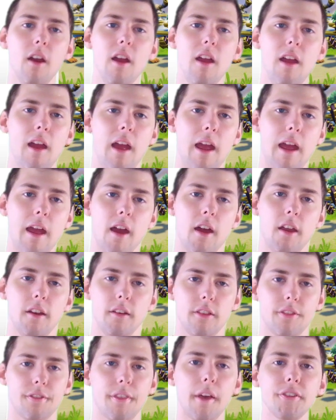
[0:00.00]
And
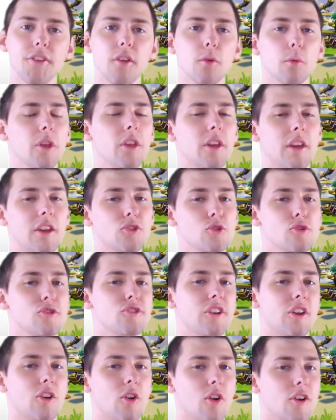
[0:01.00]
that's a really interesting
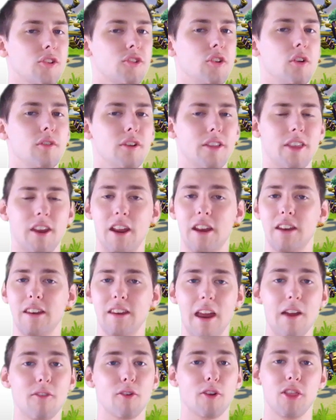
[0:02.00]
crossover that I
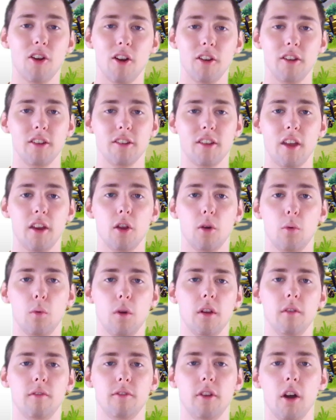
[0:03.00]
never thought Nintendo would
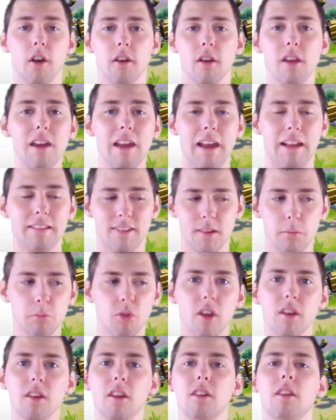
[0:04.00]
have done. It seems like
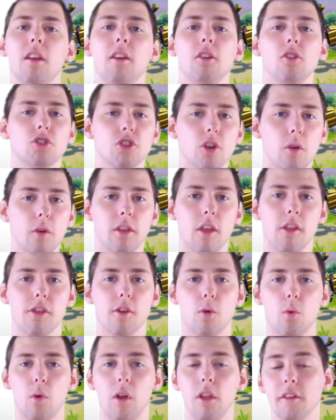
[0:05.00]
Nintendo's showing that they're
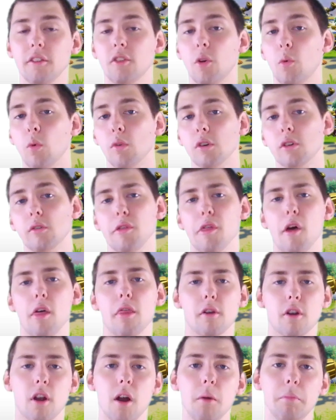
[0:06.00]
willing to work with other
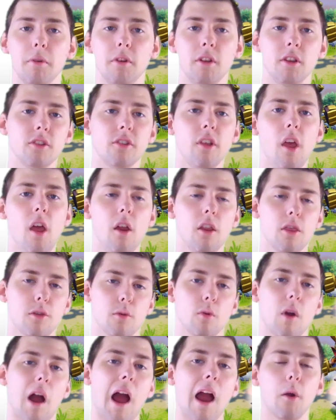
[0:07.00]
companies through
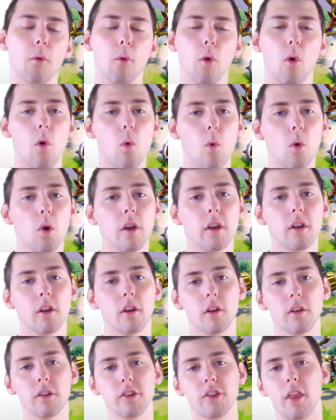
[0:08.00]
Hyrule
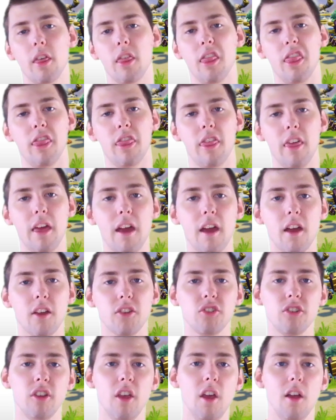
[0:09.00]
Warriors, the
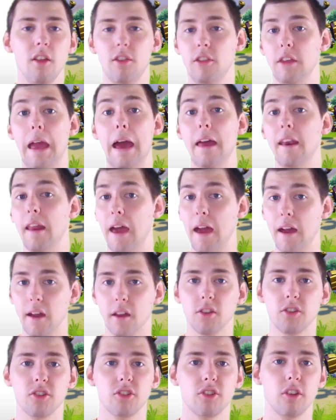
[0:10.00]

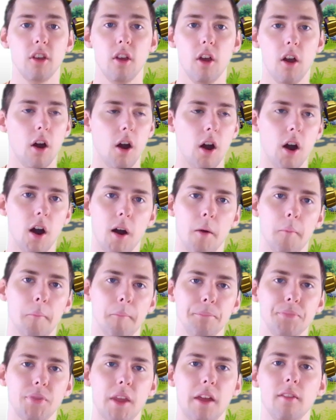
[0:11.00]
NX,
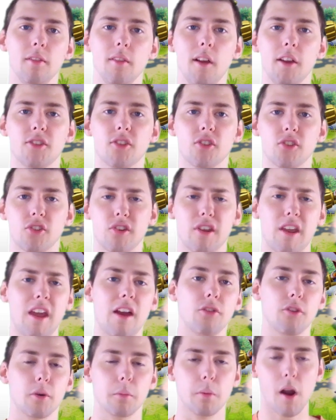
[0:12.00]
and licensing out their
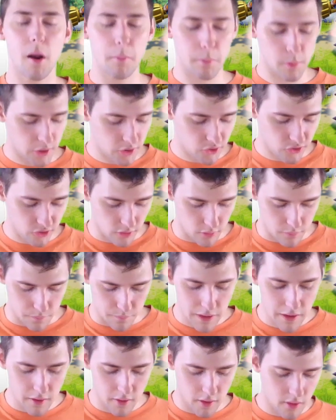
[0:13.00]
properties, so
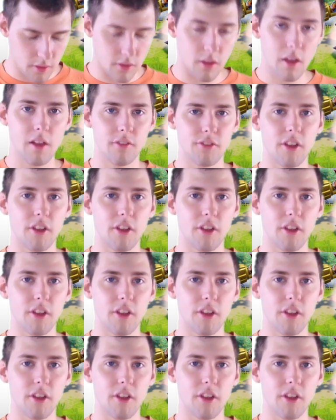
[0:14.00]
that's